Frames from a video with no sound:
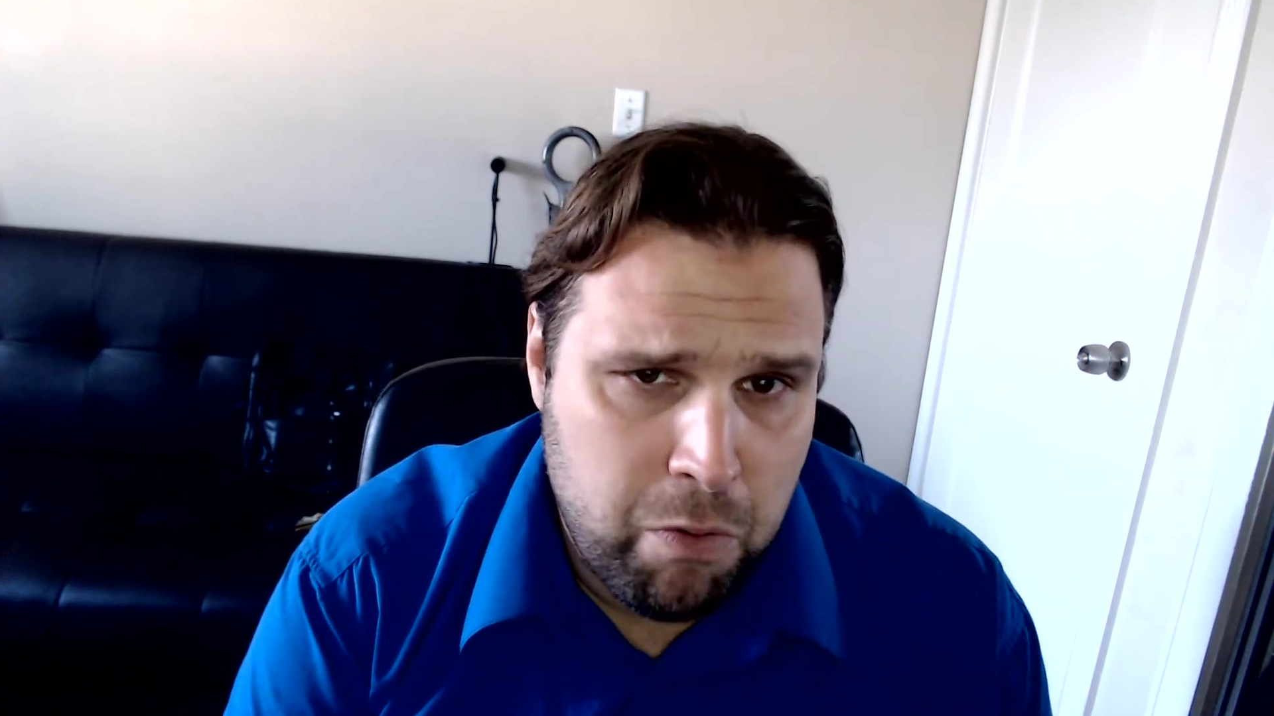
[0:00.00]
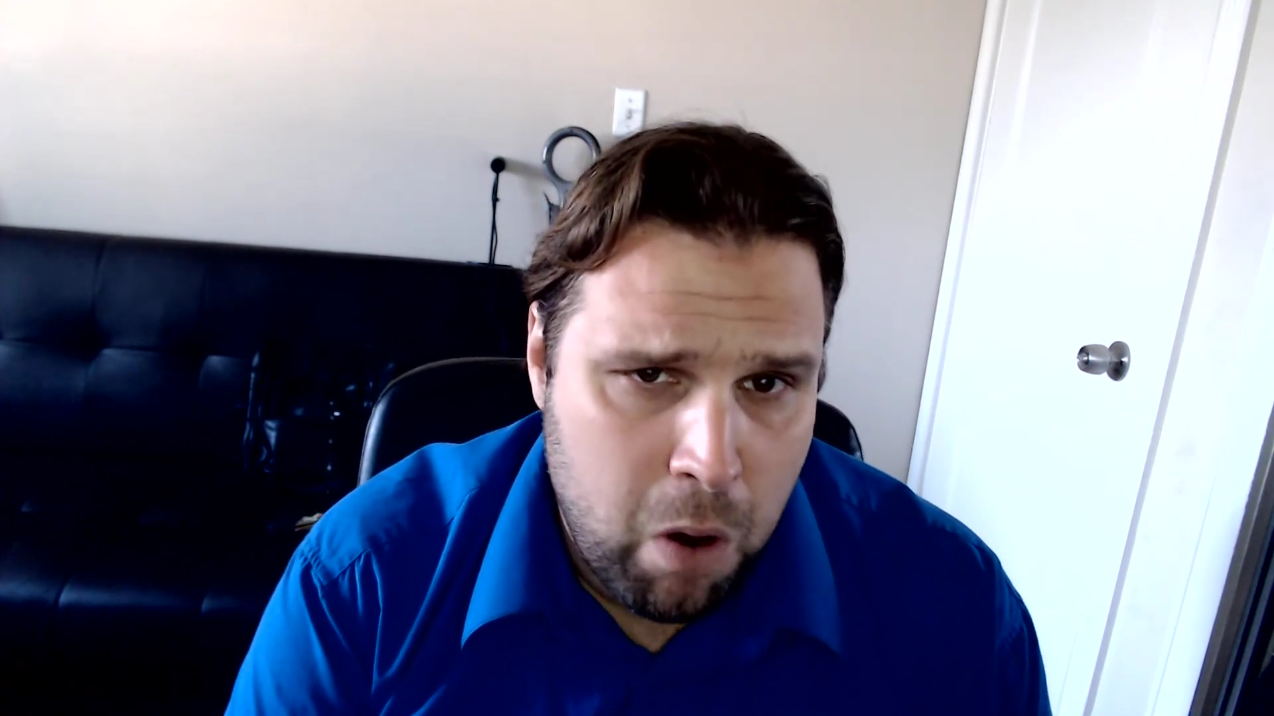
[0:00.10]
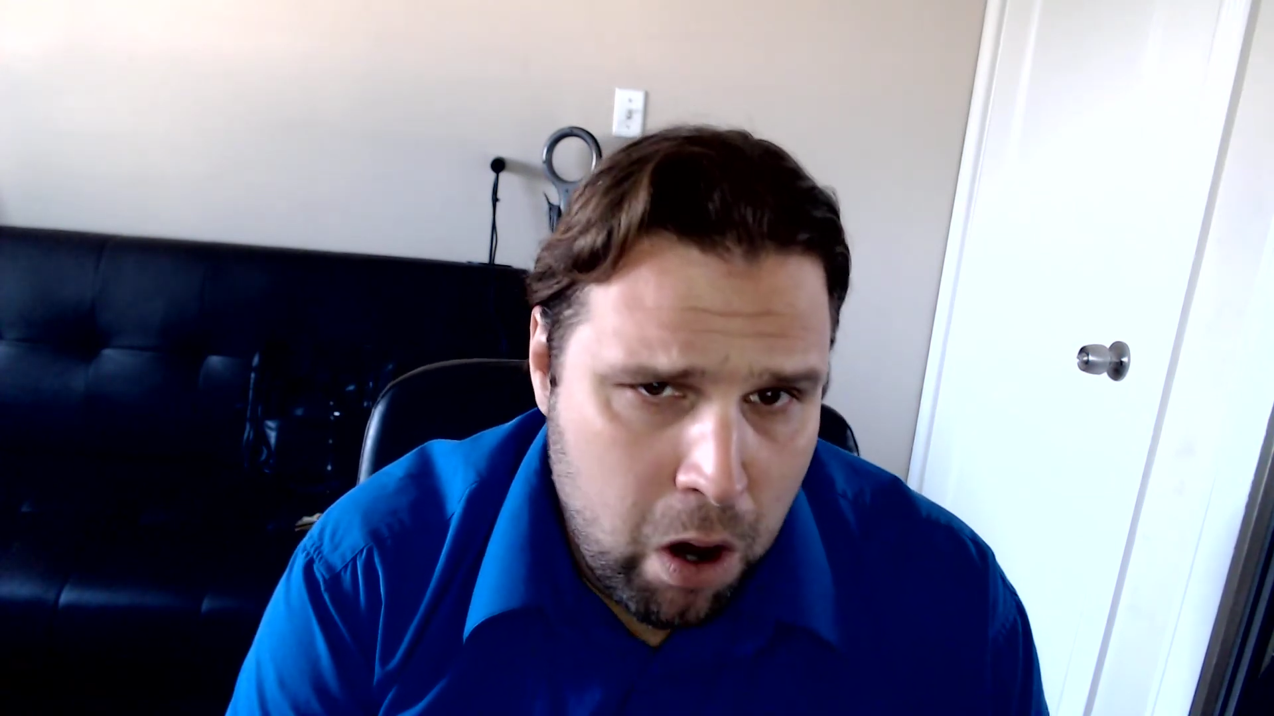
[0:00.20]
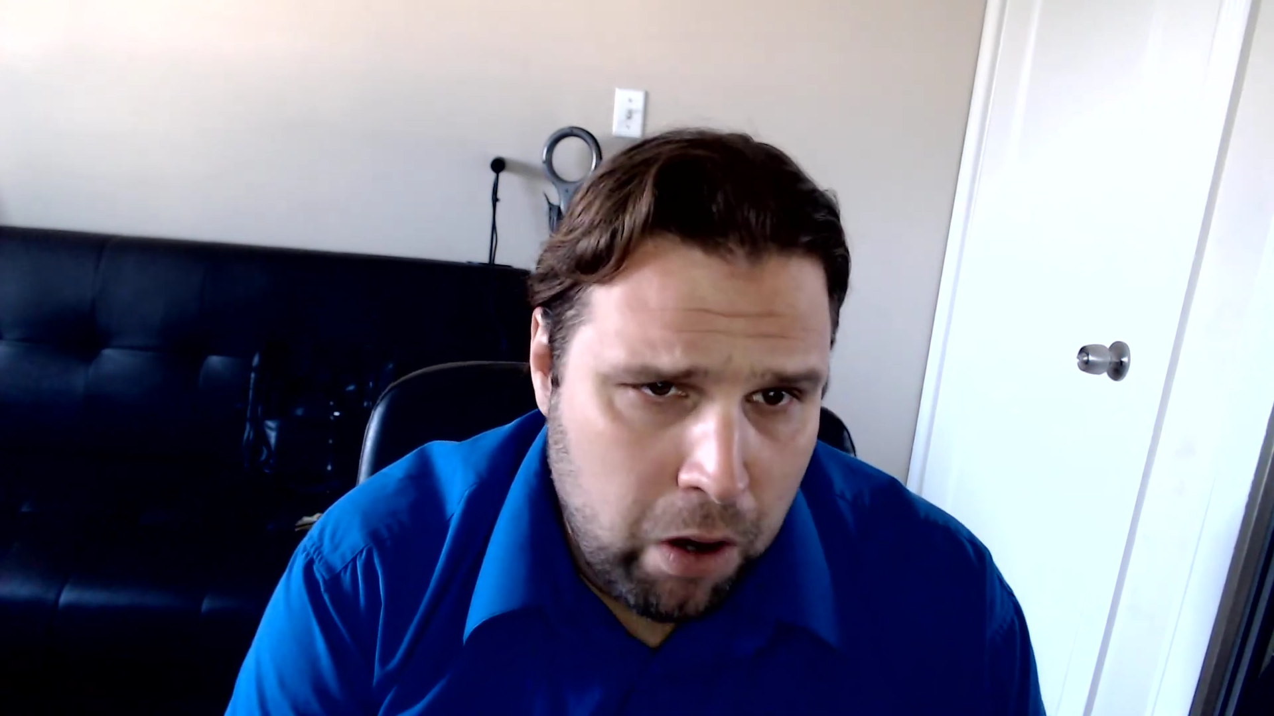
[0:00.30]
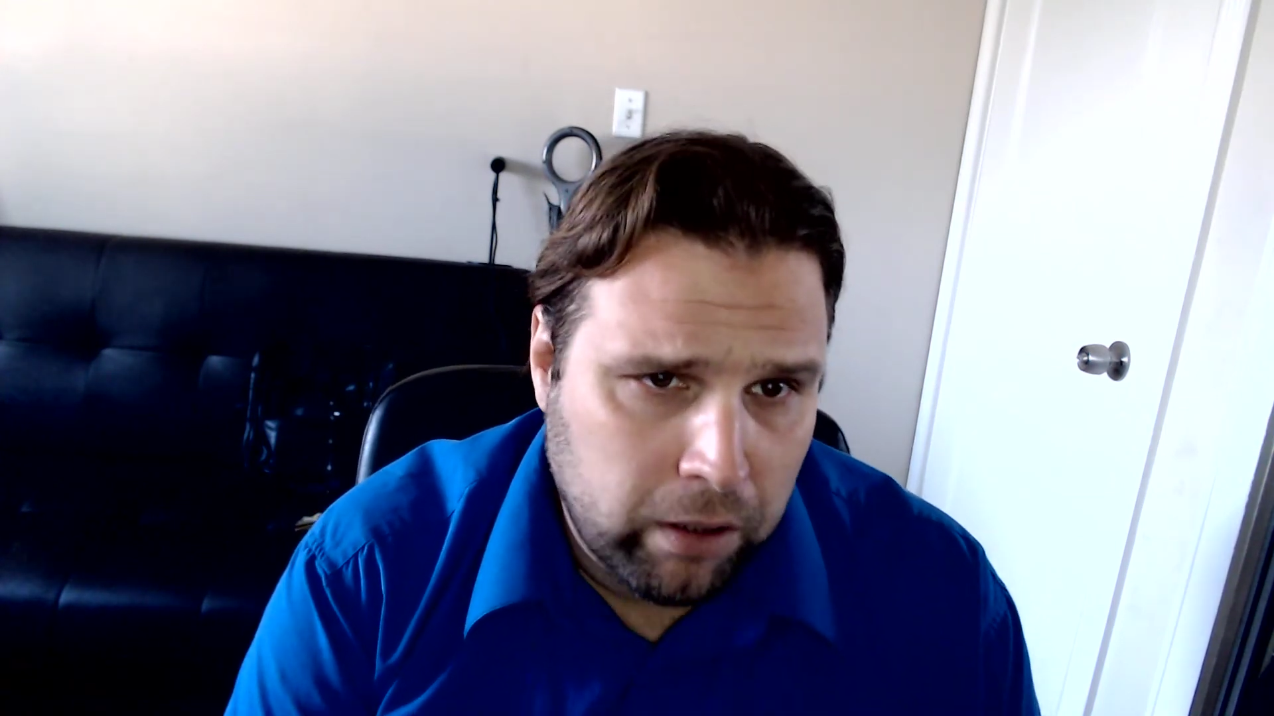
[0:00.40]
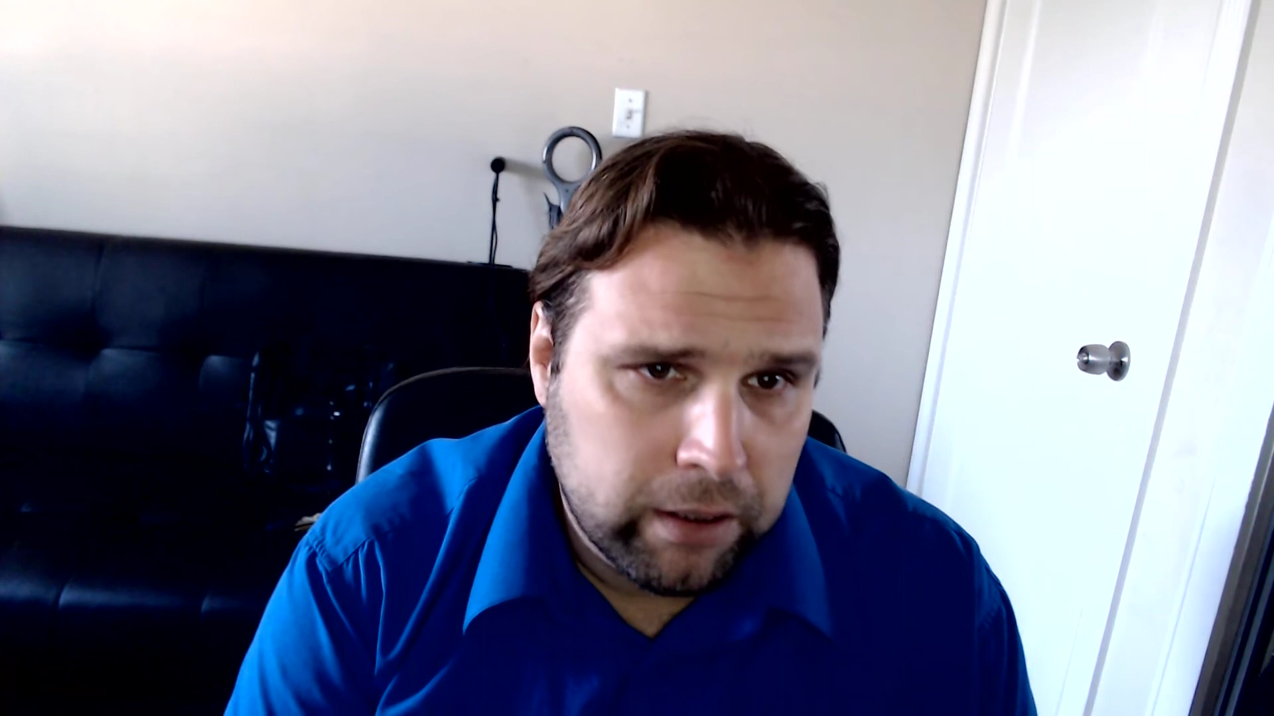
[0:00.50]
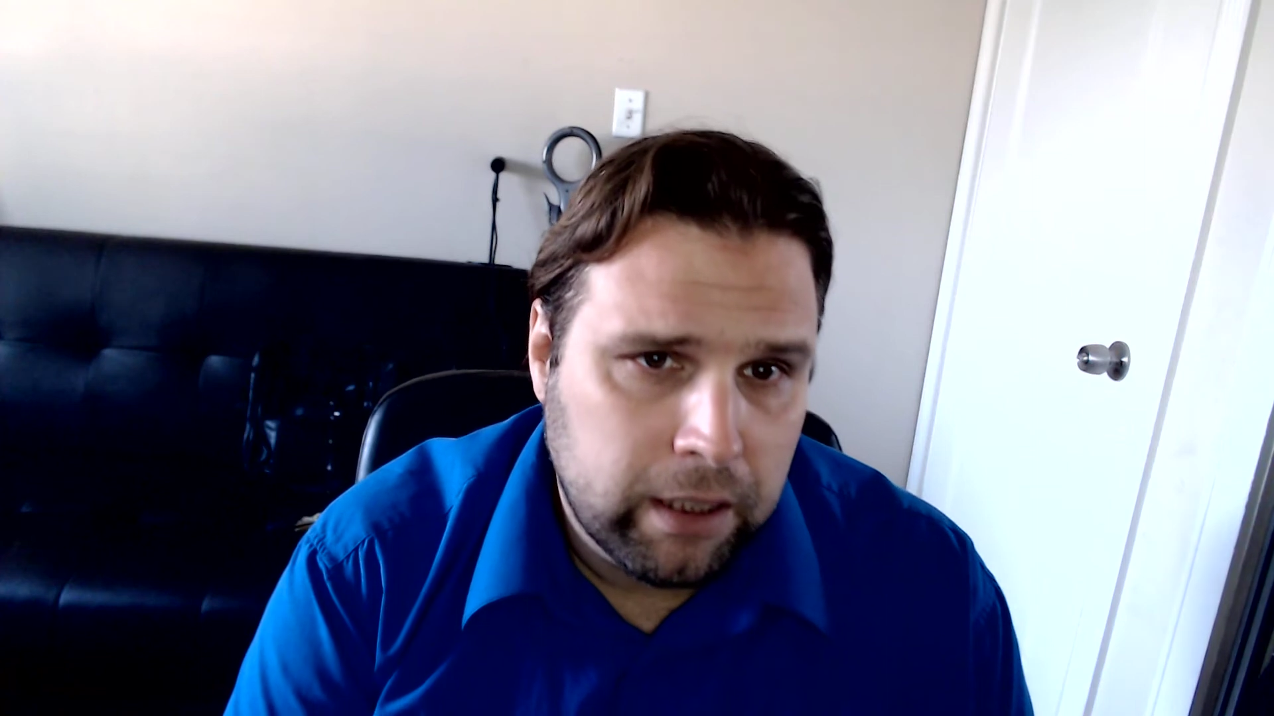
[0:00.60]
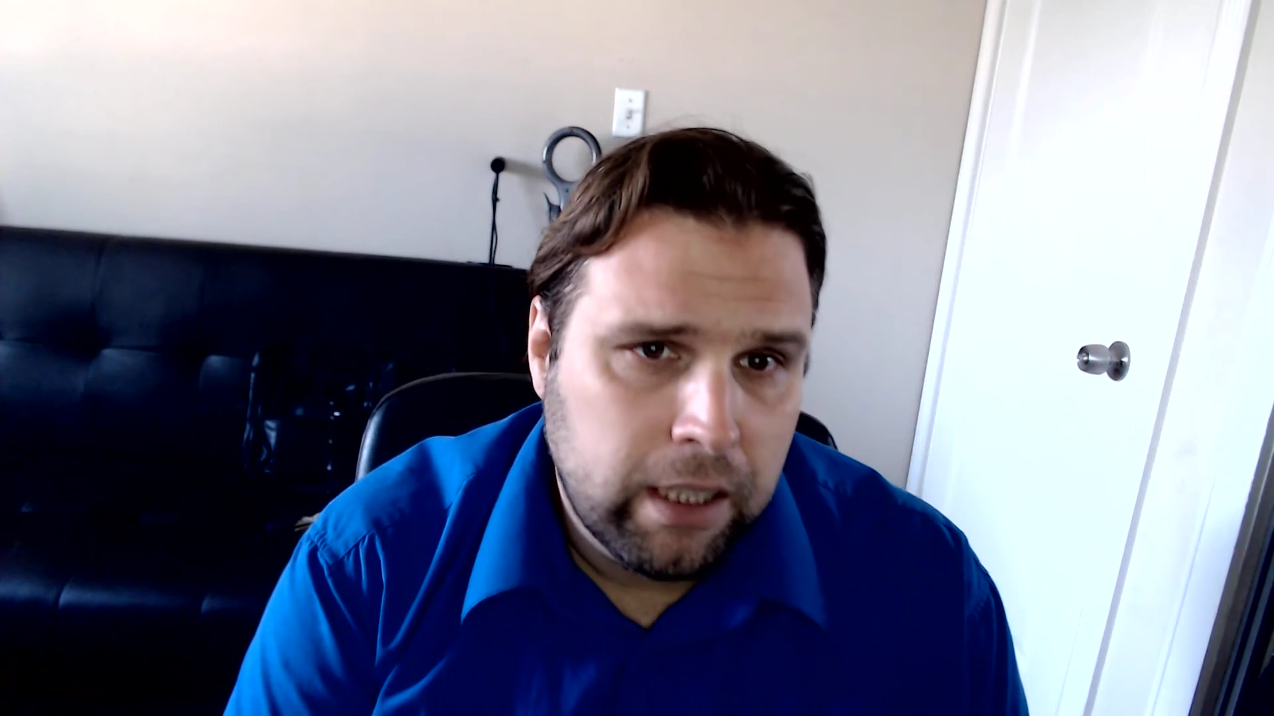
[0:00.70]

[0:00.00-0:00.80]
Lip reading: world.